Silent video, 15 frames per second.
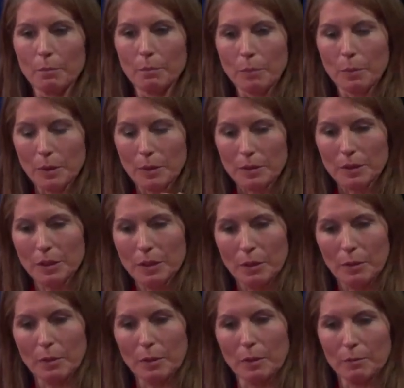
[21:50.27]
put
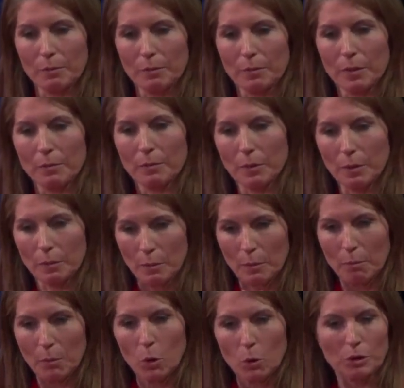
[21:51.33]
the
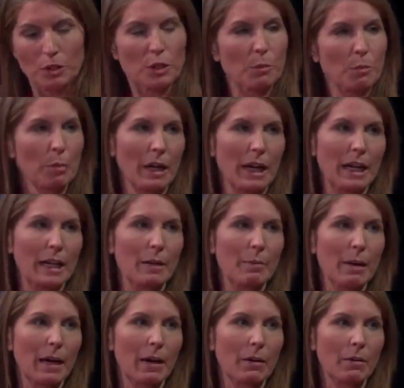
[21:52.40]
mold in your brain
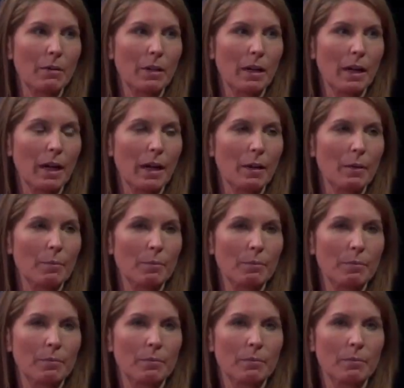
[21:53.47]
about
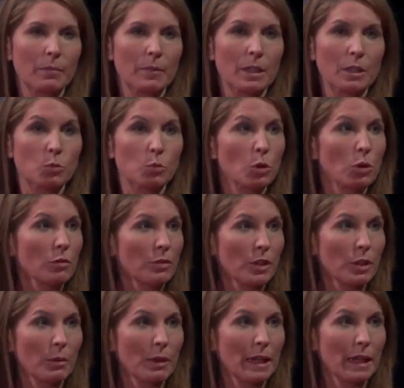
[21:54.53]
his
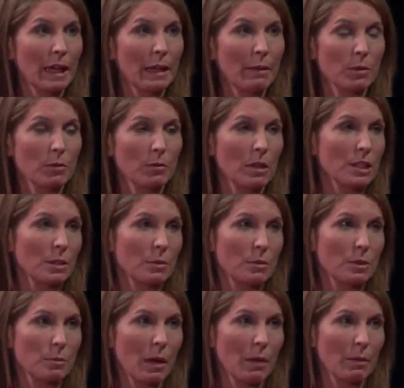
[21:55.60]
worldview when it came to Russia
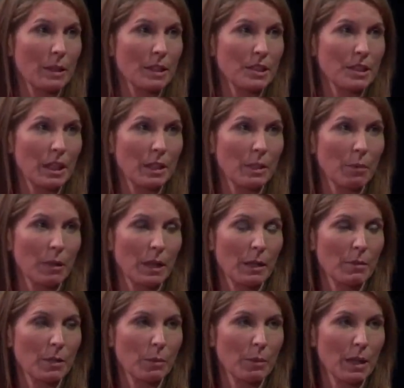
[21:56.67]
was probably in January
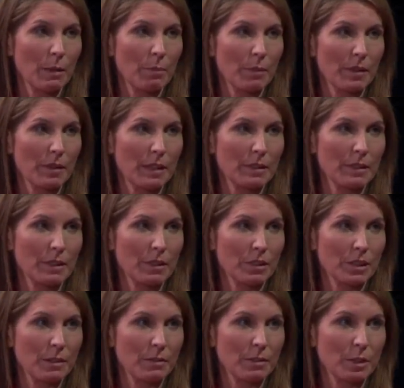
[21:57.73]
when you went up with the intel
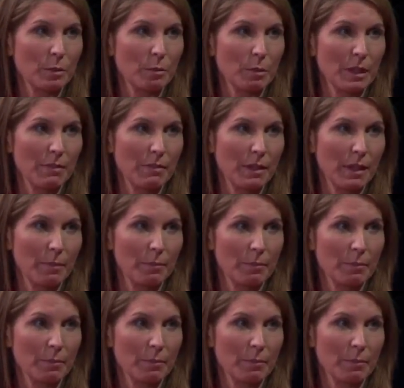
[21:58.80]
chiefs to brief him.